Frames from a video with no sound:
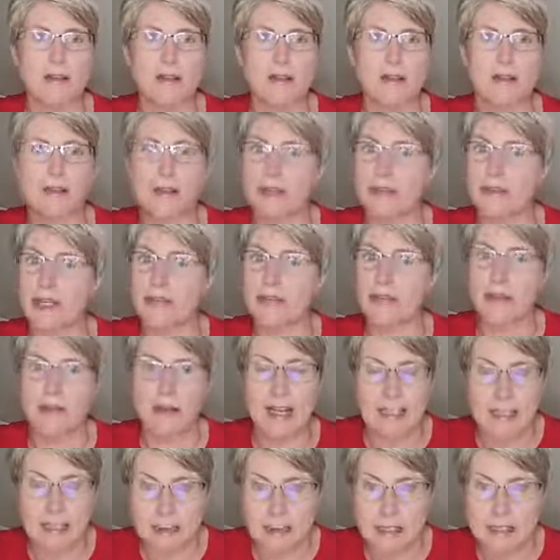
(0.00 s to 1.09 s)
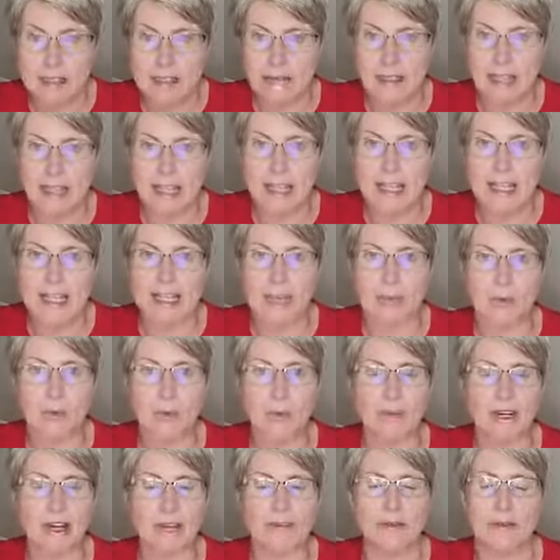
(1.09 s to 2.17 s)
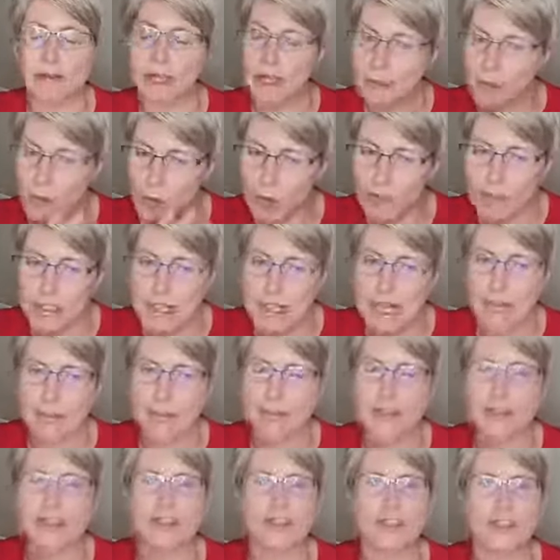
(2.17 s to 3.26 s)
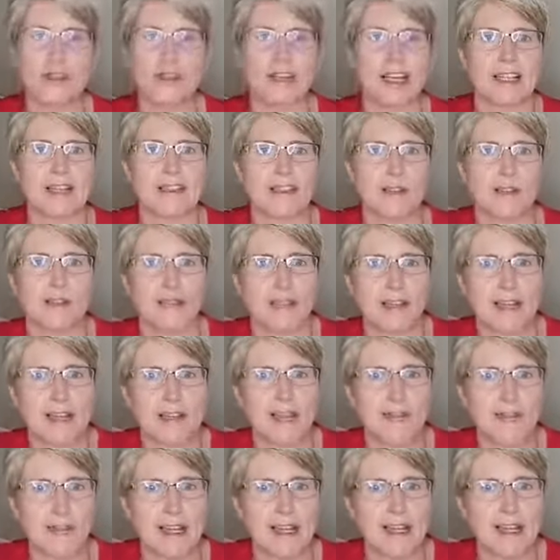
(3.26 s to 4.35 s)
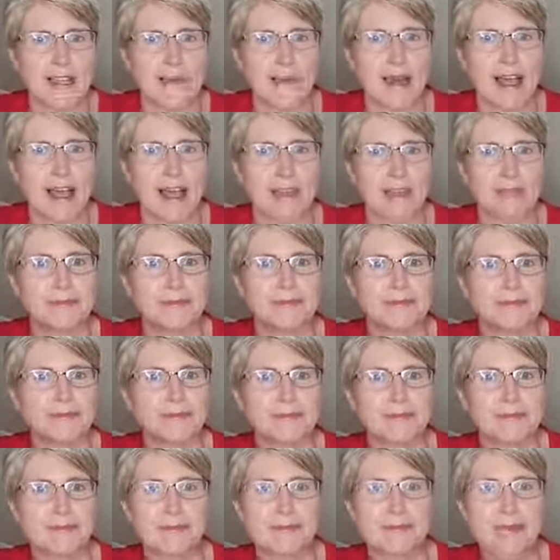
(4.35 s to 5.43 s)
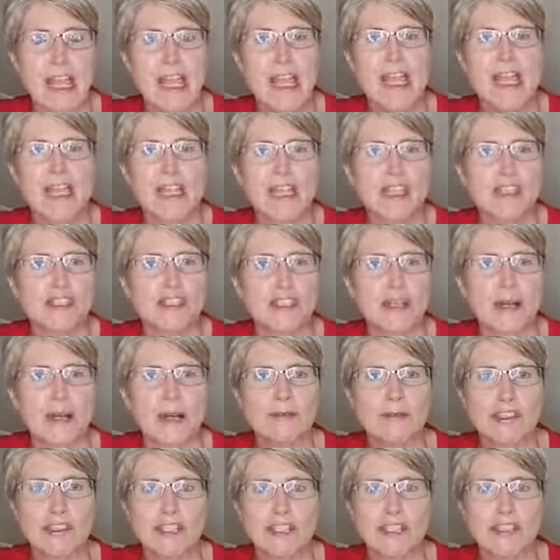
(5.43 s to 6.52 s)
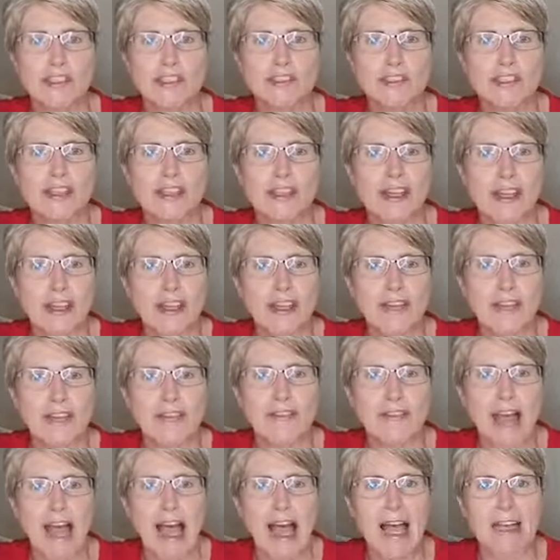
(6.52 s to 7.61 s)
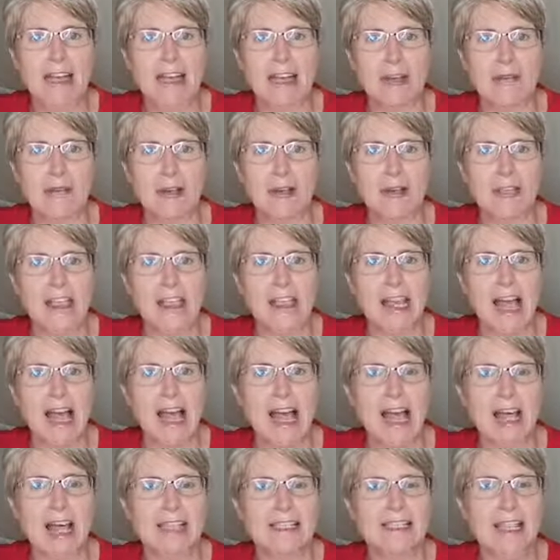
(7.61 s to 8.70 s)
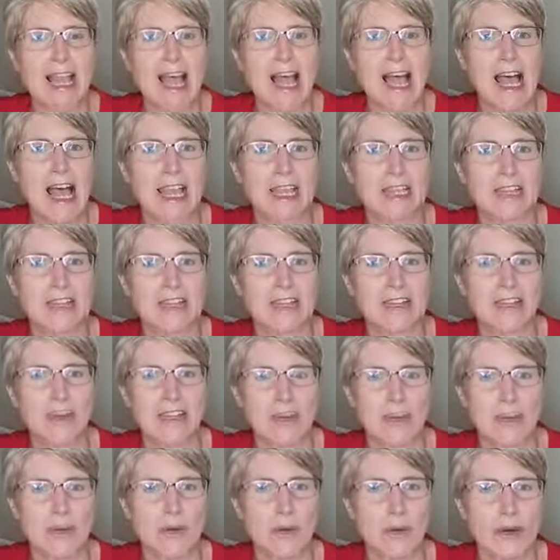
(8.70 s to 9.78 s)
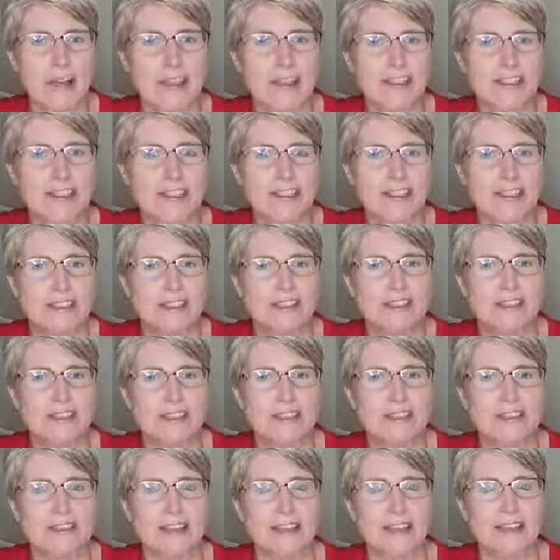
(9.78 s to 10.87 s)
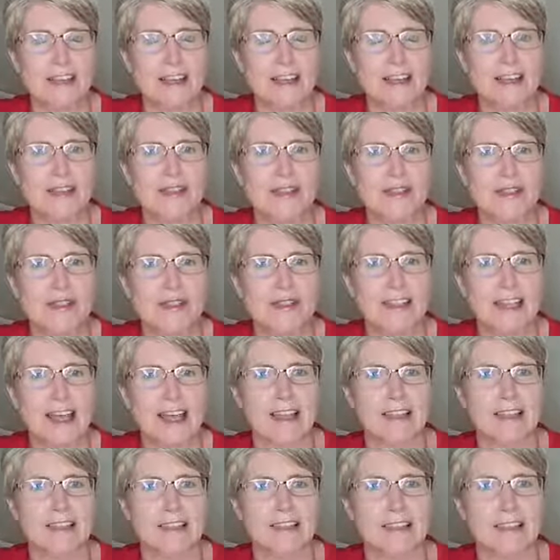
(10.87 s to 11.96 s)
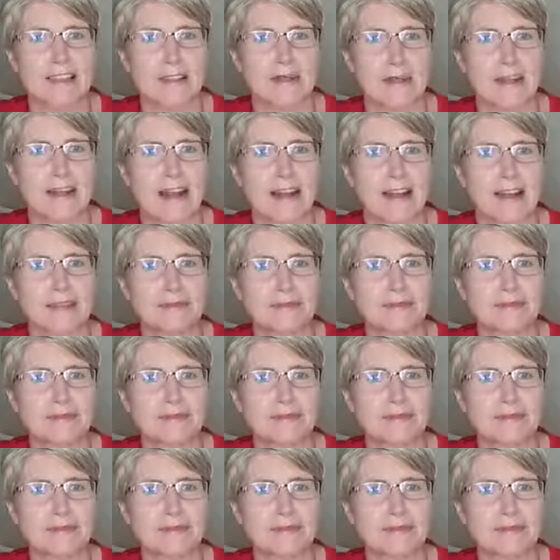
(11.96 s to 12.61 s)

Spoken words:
maybe a few recipes if you need them or whatever, but I'm more than happy to do that, so feel free as well. So I'm just going to check if anybody has any other questions just in the next few seconds as well.